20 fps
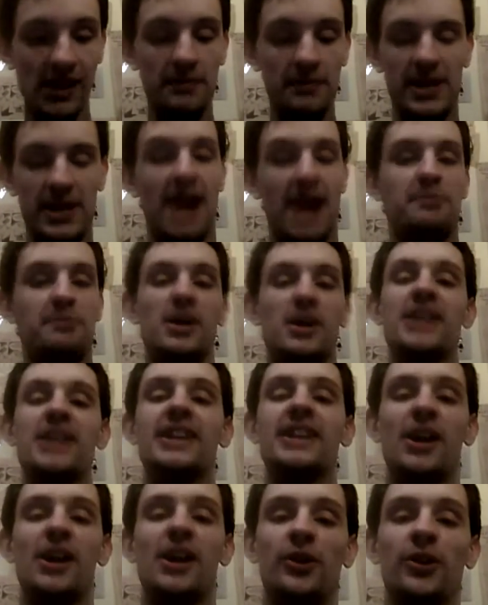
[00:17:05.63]

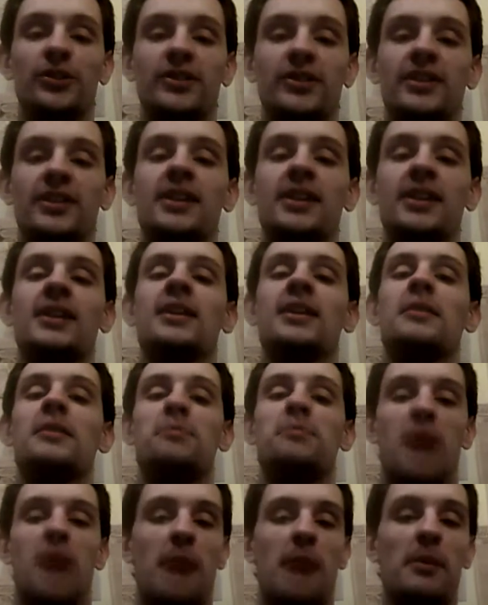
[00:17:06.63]
Gilden,
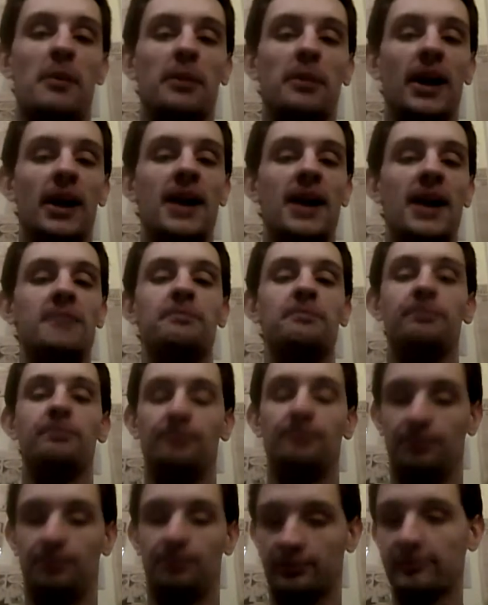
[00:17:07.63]
probably,
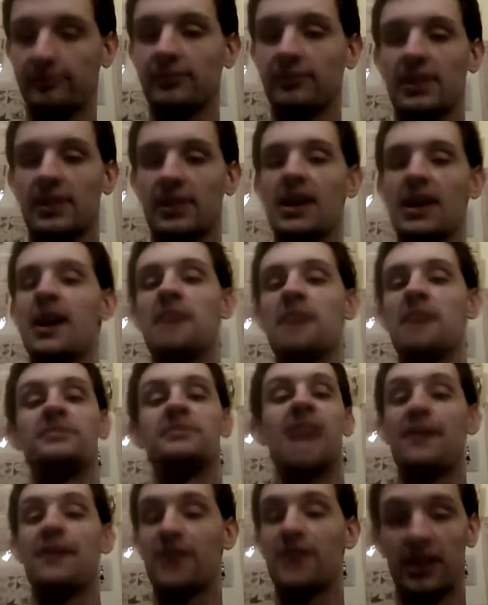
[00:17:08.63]

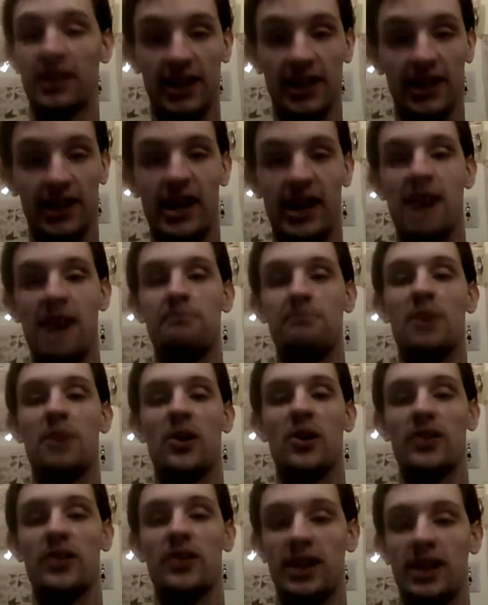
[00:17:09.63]
definitely
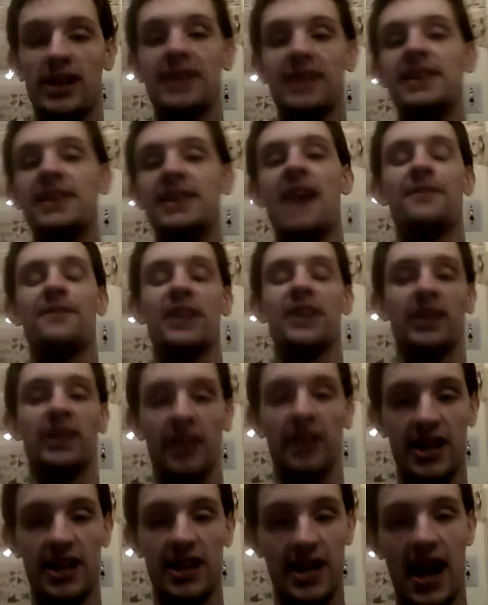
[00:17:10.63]
Lambert,
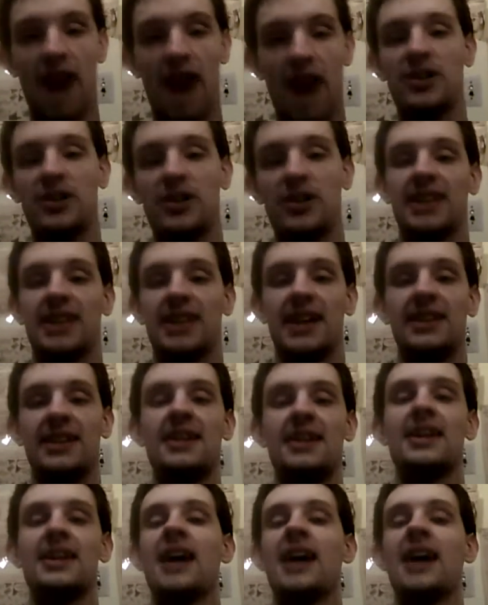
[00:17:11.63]
definitely
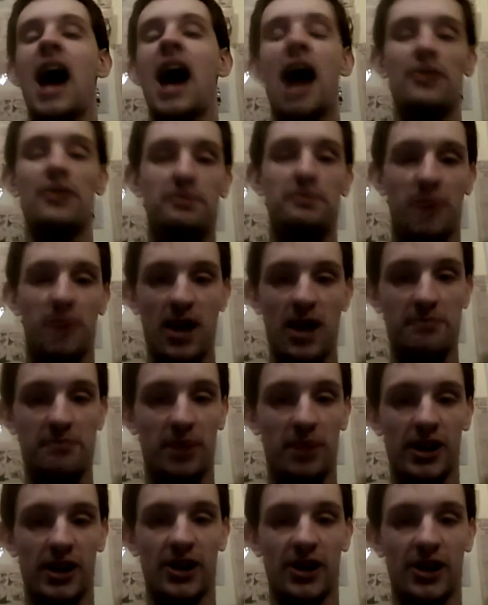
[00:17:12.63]
Harrison. I would probably
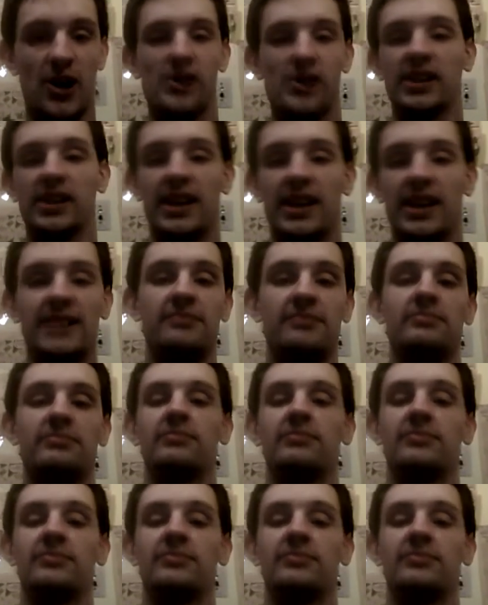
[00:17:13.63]
put Kirkland